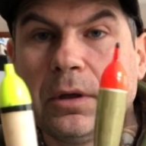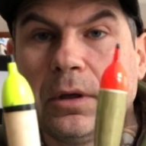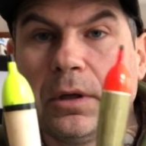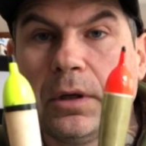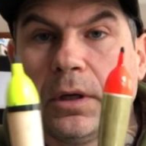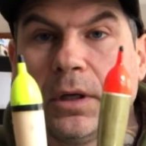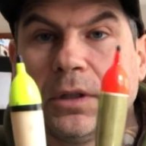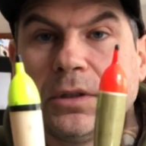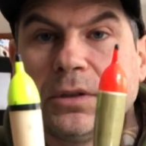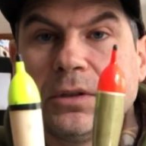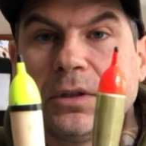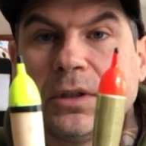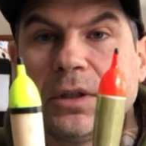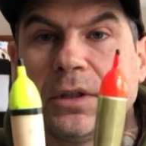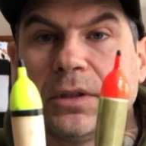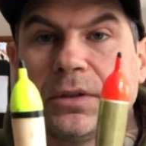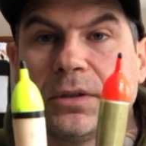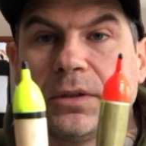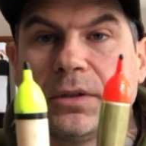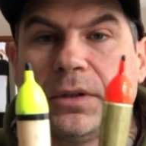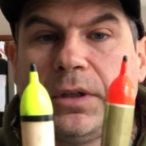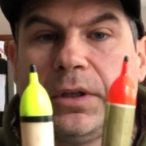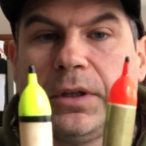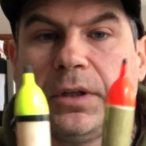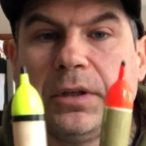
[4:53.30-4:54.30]
As you can
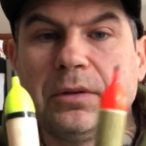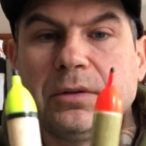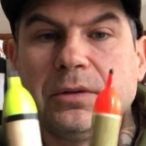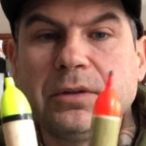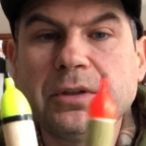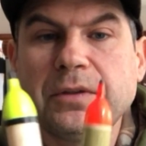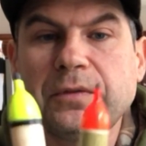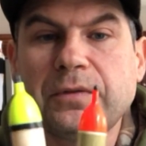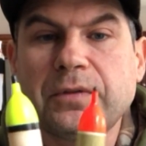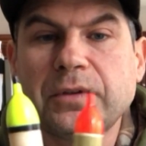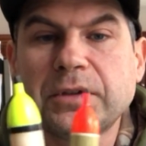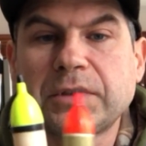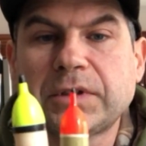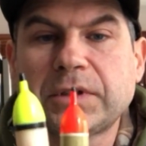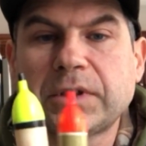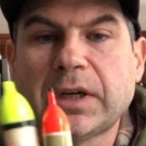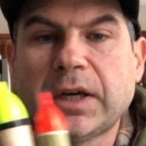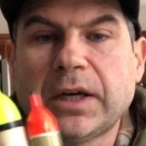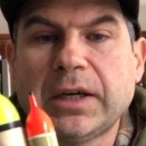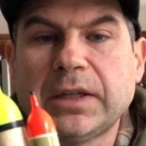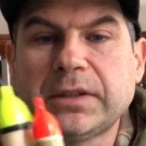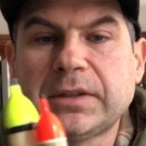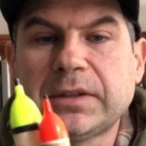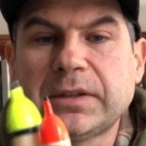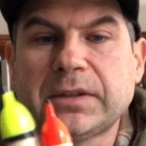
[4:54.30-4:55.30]
see, different
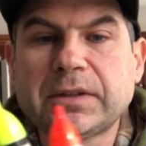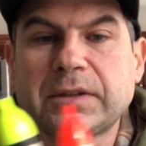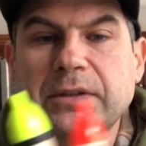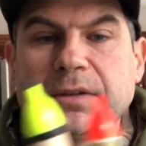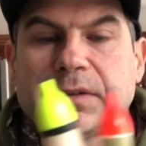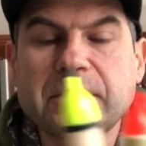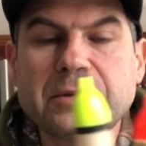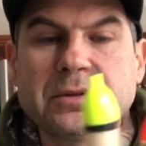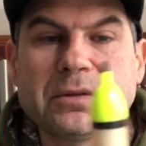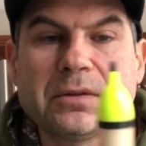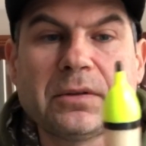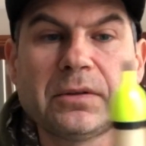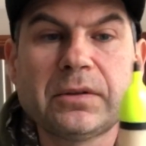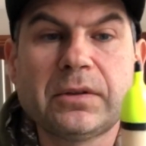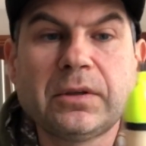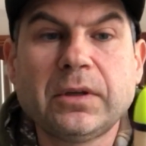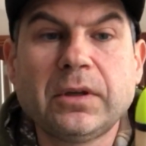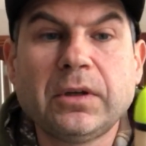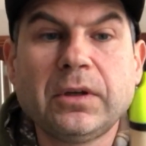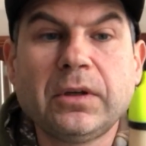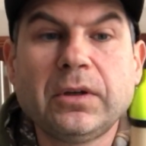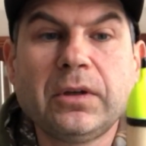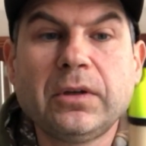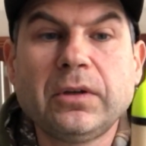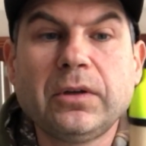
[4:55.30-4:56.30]
sizes.
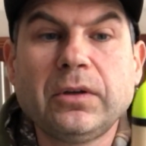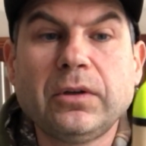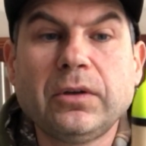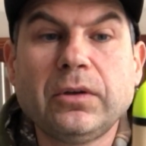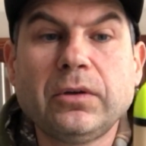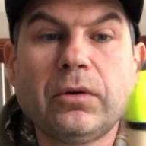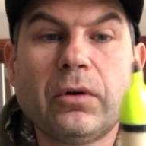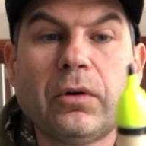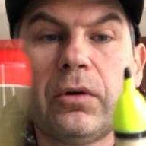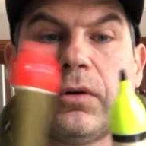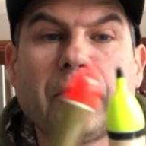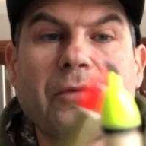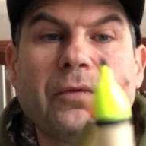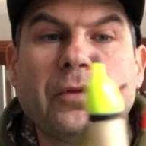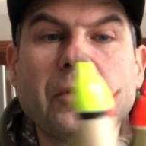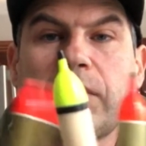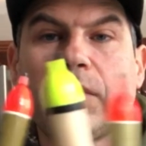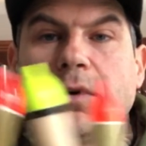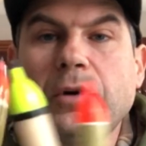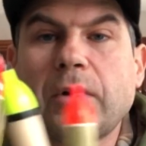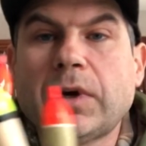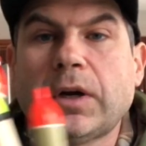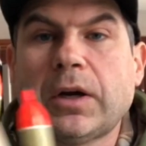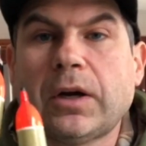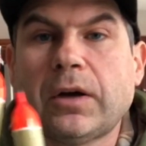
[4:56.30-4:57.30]
You're going
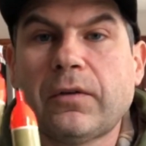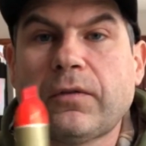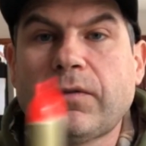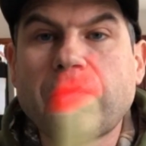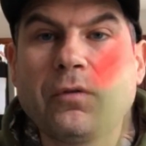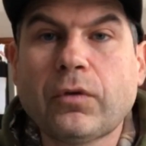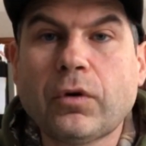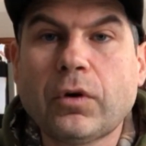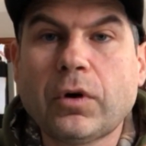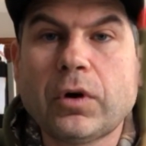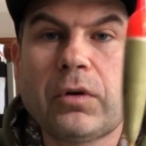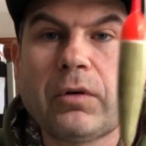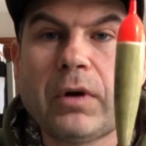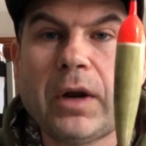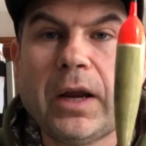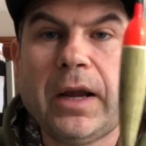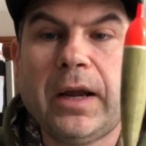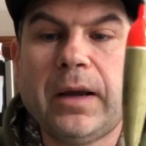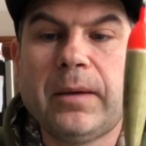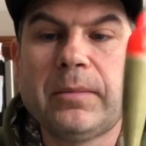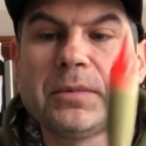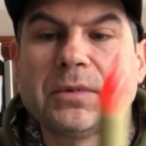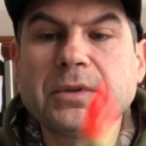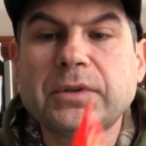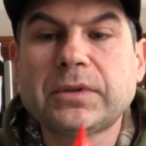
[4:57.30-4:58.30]
for 4
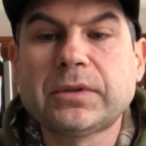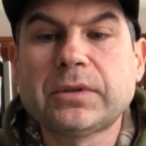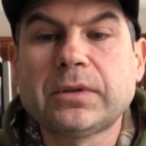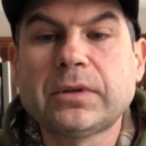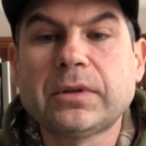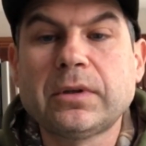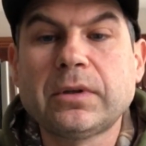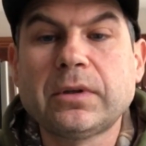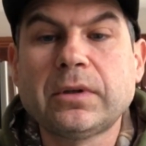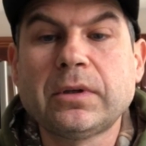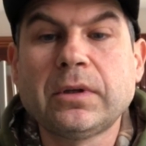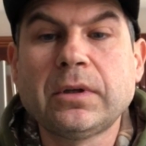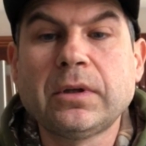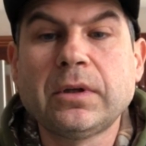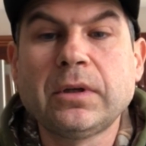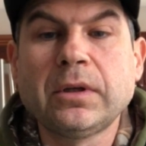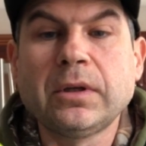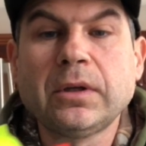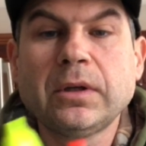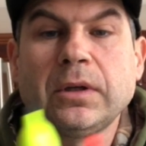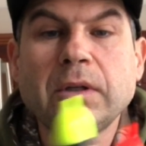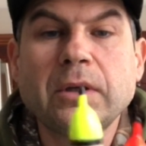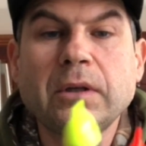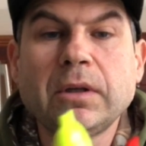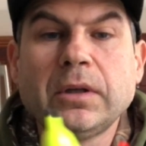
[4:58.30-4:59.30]
grams.
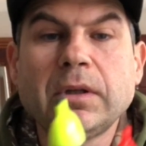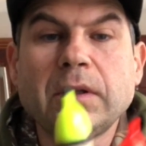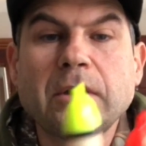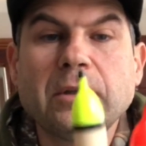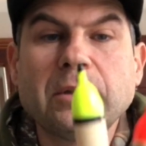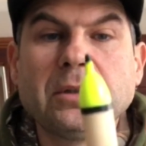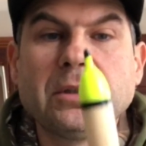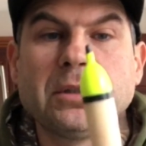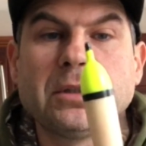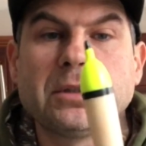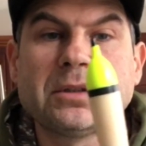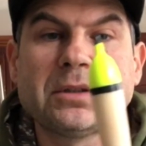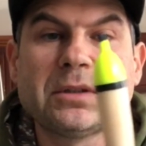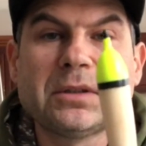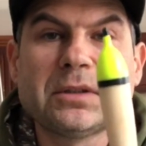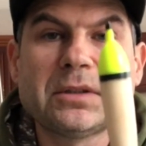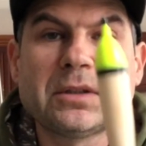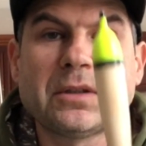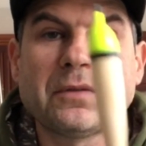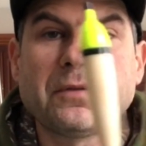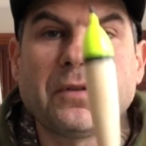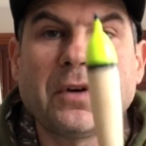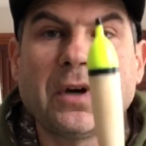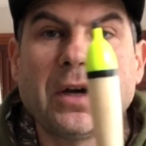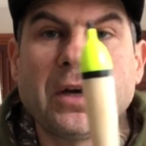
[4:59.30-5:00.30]
This is a
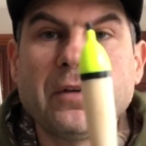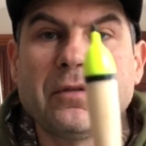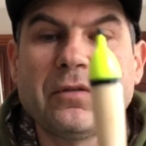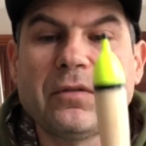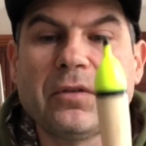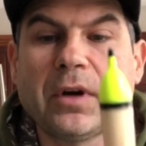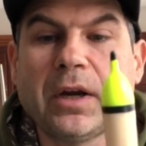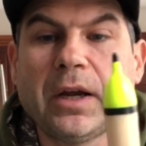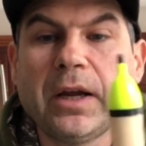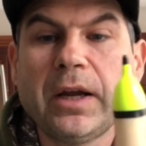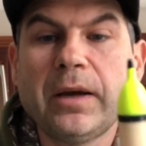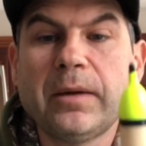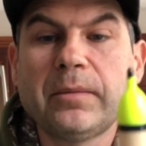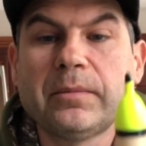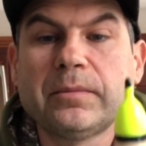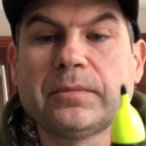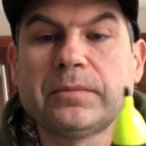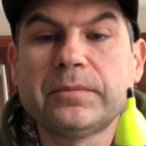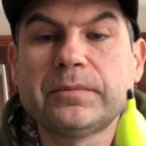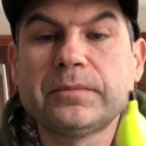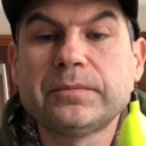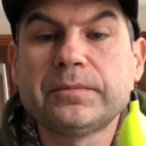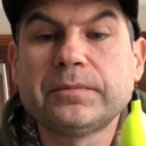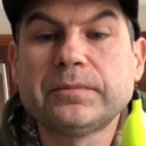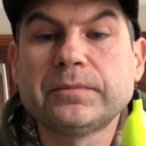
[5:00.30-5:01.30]
5 gram,
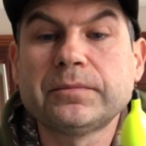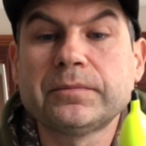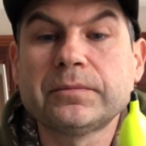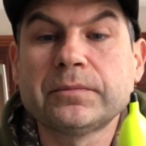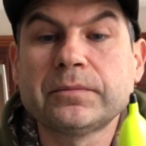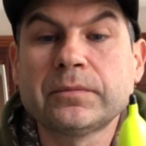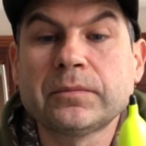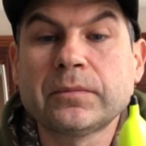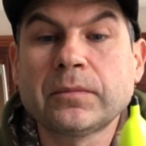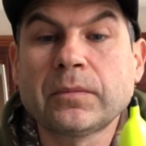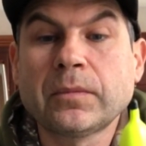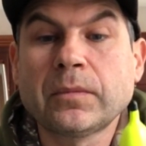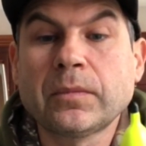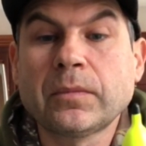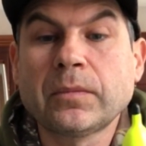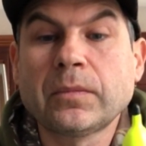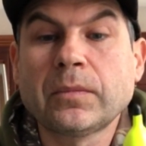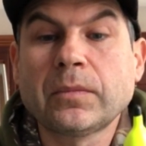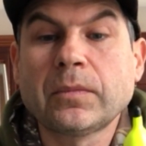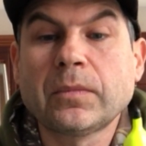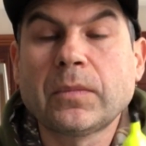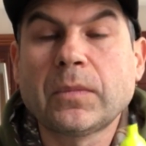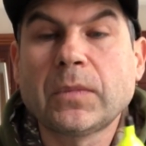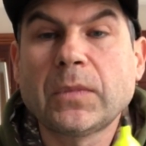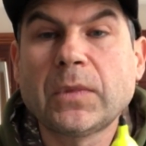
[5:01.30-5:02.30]

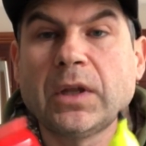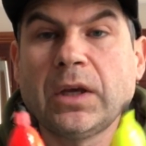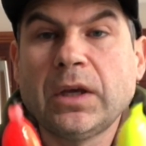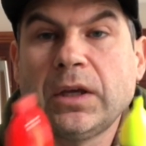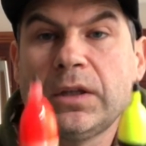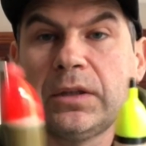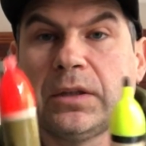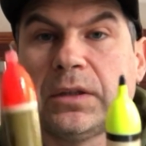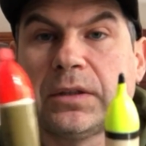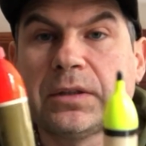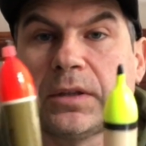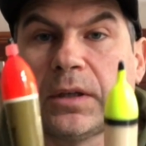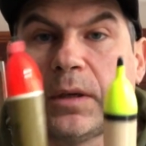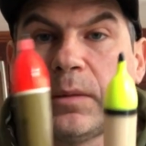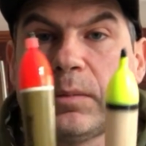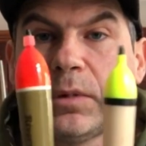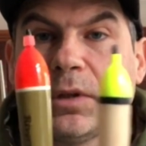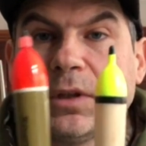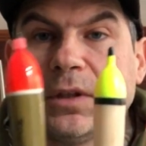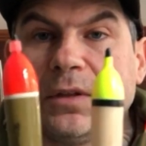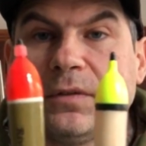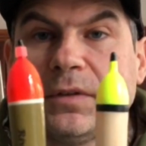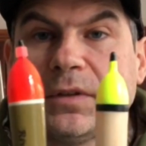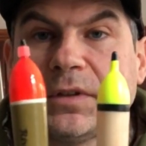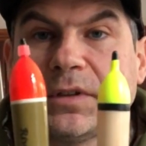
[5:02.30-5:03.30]
and this I
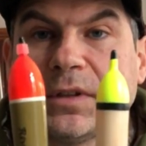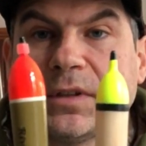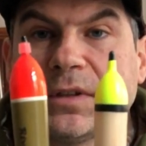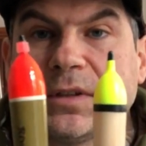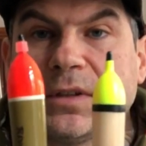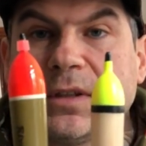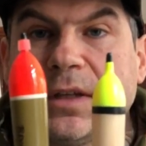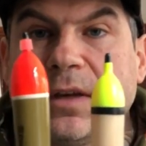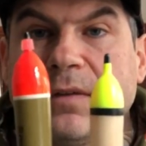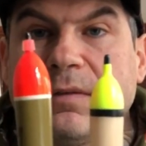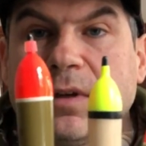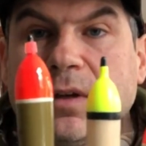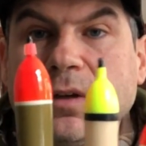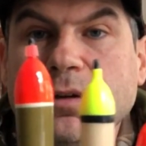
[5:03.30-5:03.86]
believe it's a 7